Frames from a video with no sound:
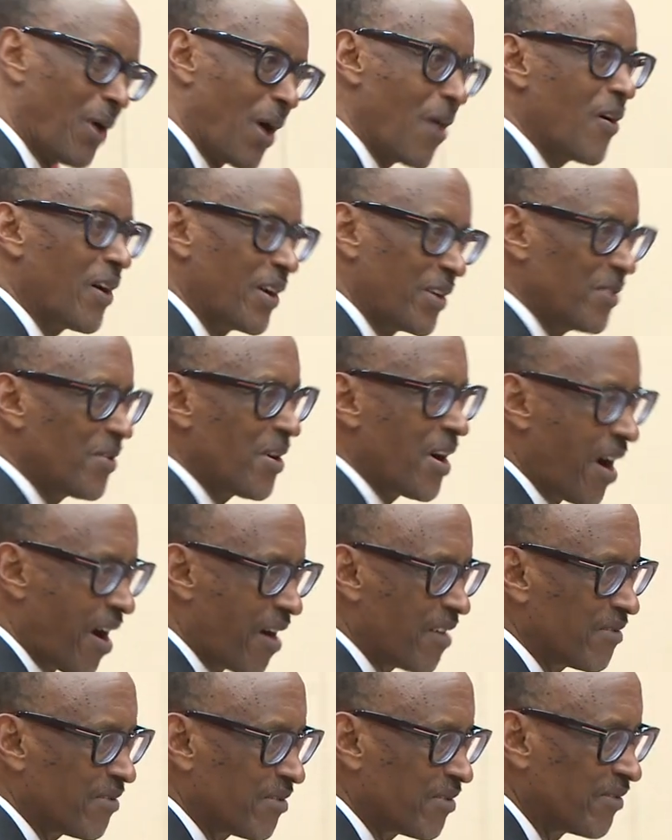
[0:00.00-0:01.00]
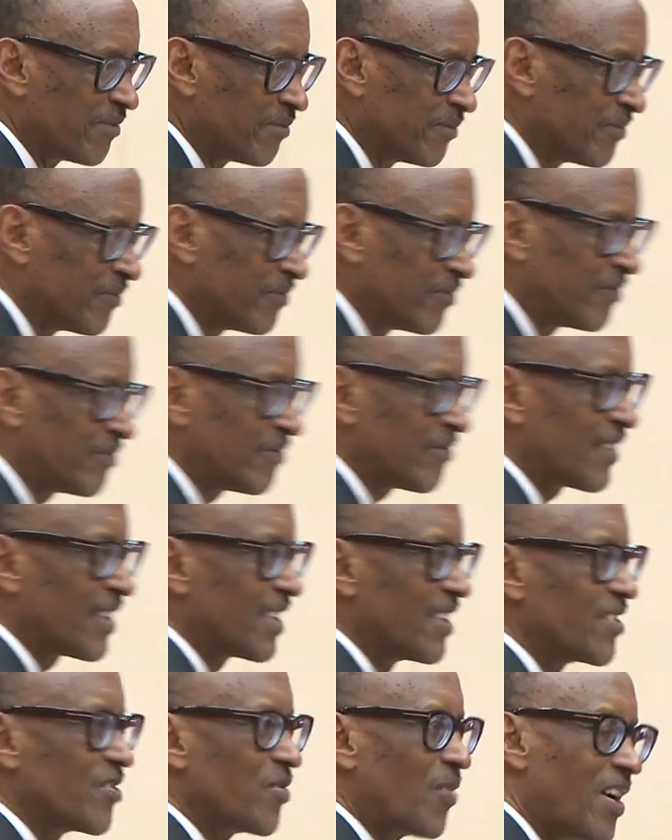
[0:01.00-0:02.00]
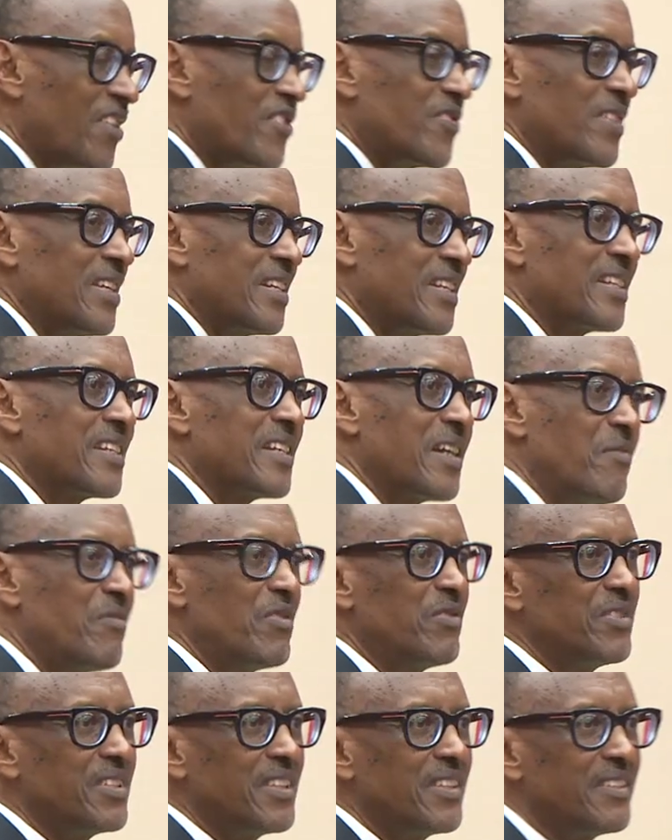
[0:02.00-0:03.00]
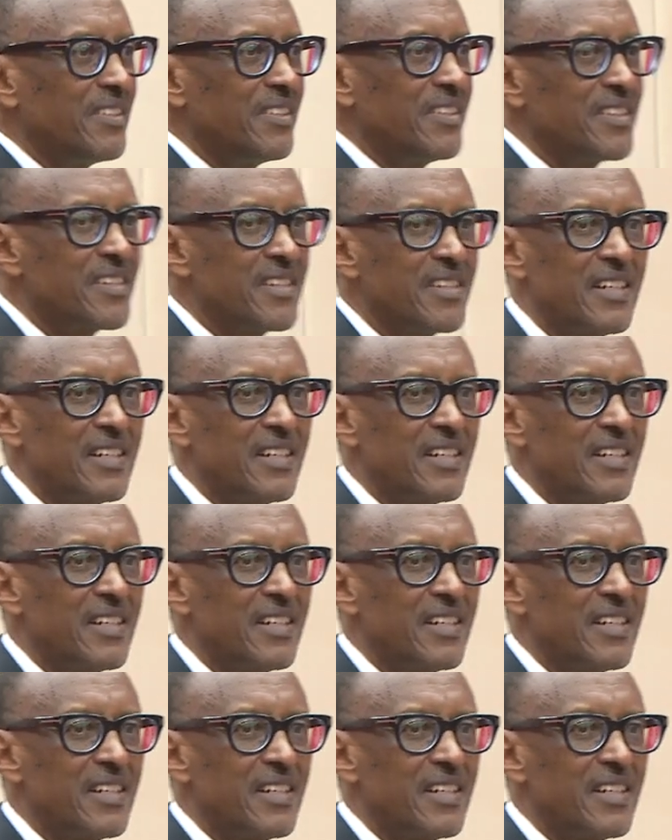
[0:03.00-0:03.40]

power you have to address some of the things